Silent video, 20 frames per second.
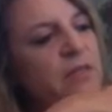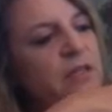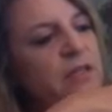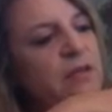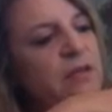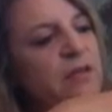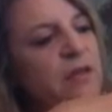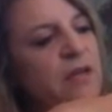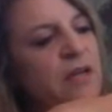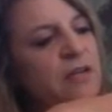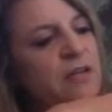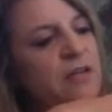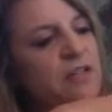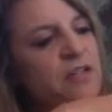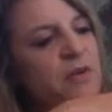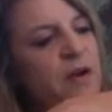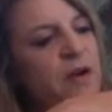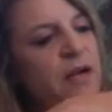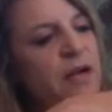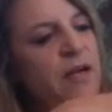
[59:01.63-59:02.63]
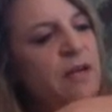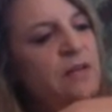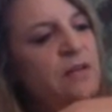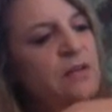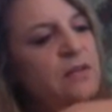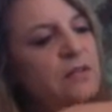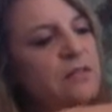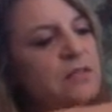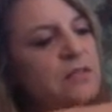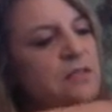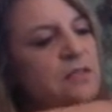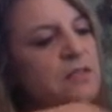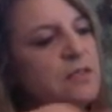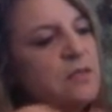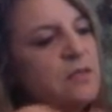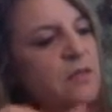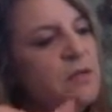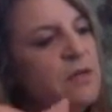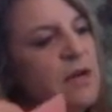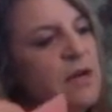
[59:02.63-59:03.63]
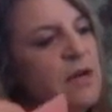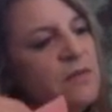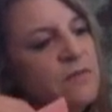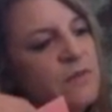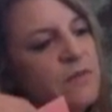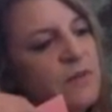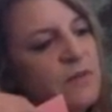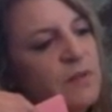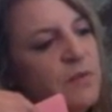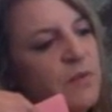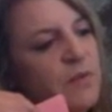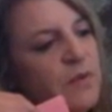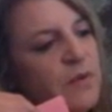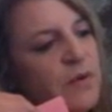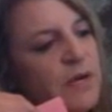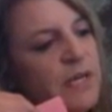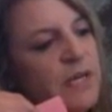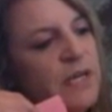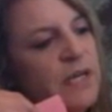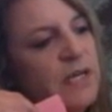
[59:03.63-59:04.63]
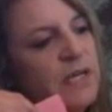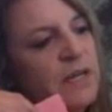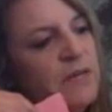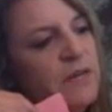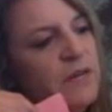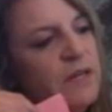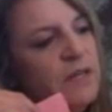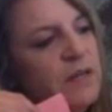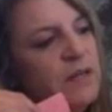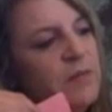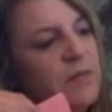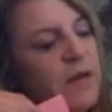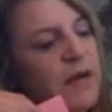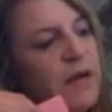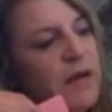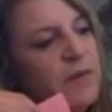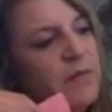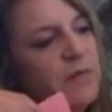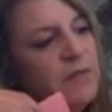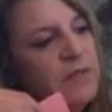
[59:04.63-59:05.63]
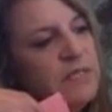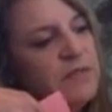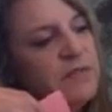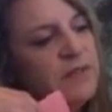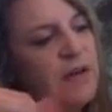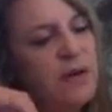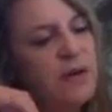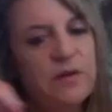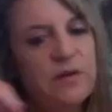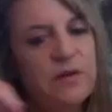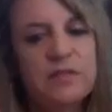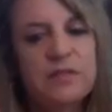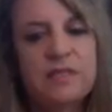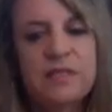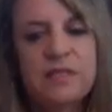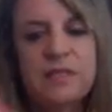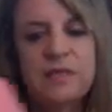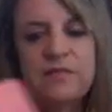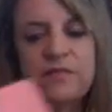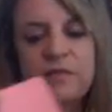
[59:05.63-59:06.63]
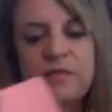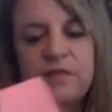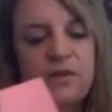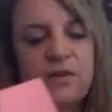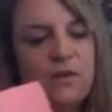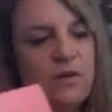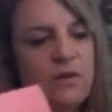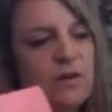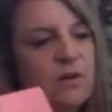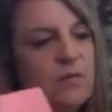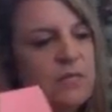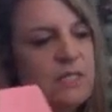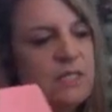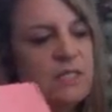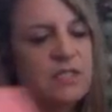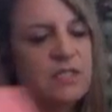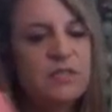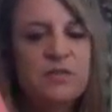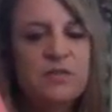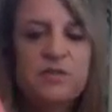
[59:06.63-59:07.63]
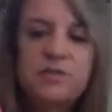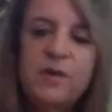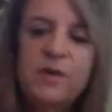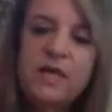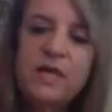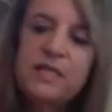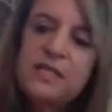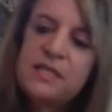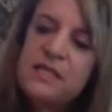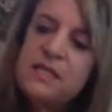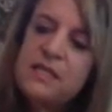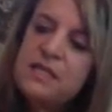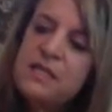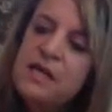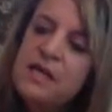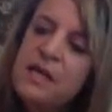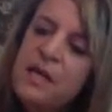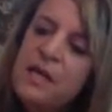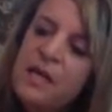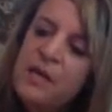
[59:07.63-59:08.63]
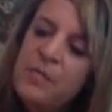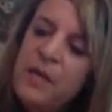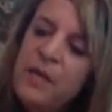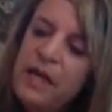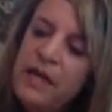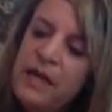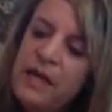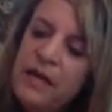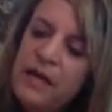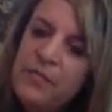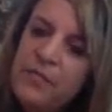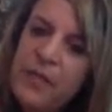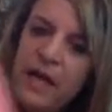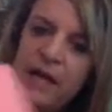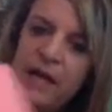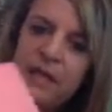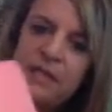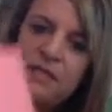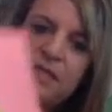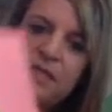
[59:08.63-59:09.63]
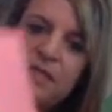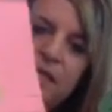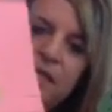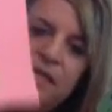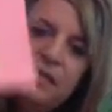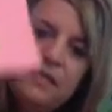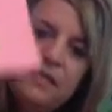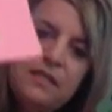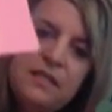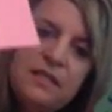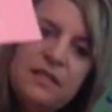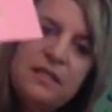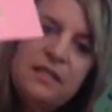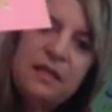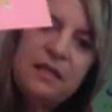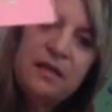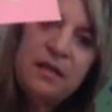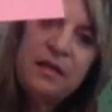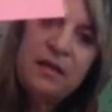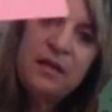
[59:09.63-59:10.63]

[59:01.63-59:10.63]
We cut our triangles and square out for the boy giving the mom its flowers. And then for the girl, we did two dresses made out of magazines.